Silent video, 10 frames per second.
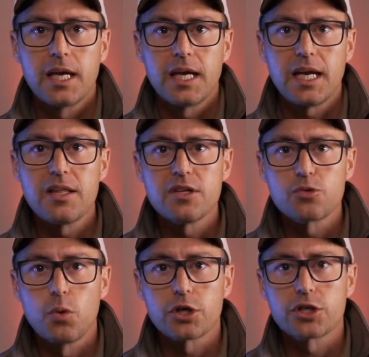In this
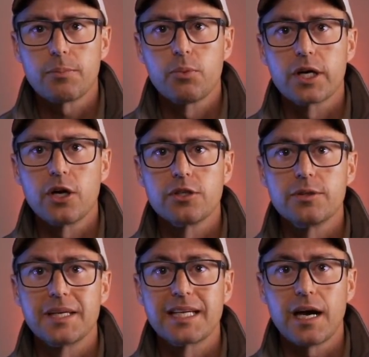workshop, we're going to
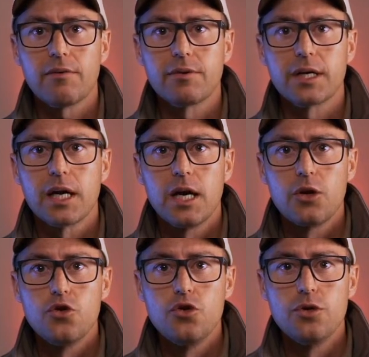be covering
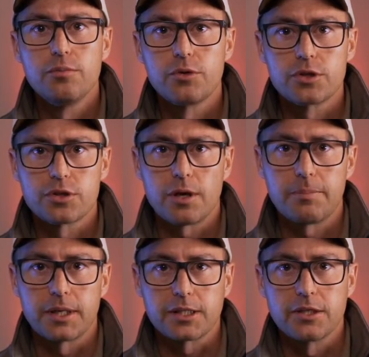numerous
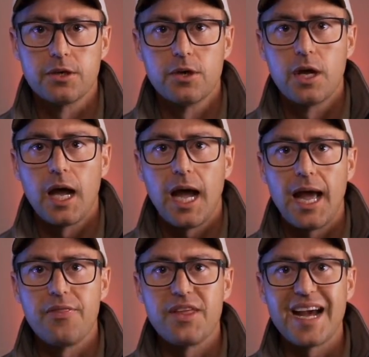topics.
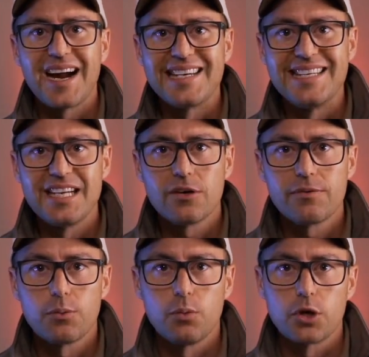And the idea of
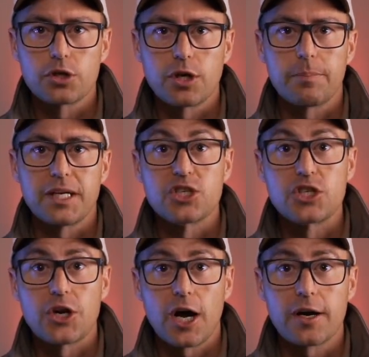the workshop is
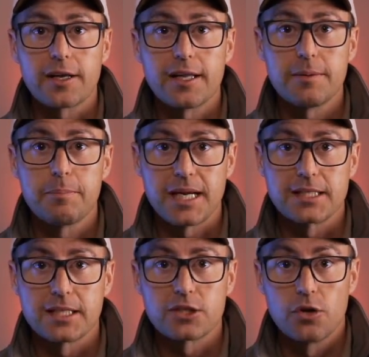starting at the
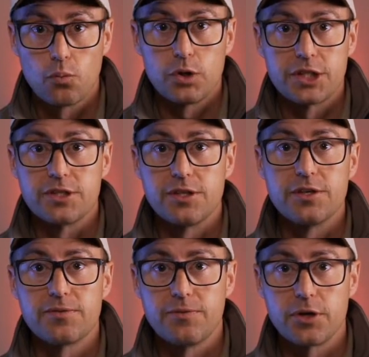basics, which is
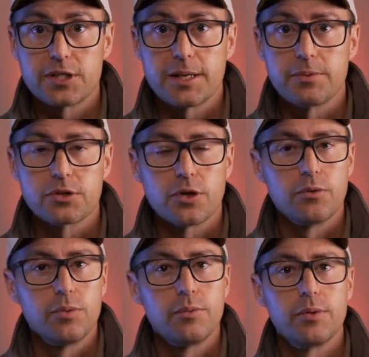this first episode,
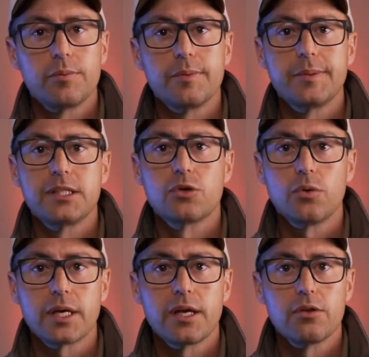where we will be
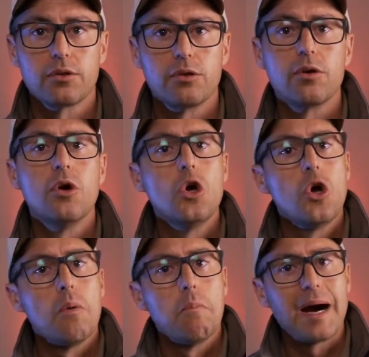talking through
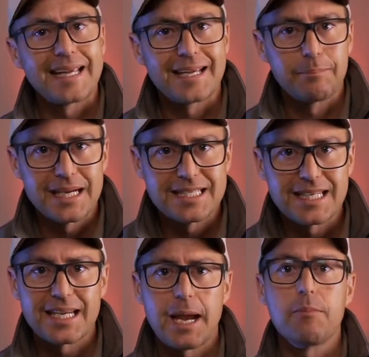my
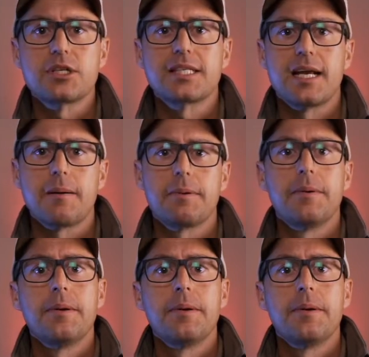basic camera setup,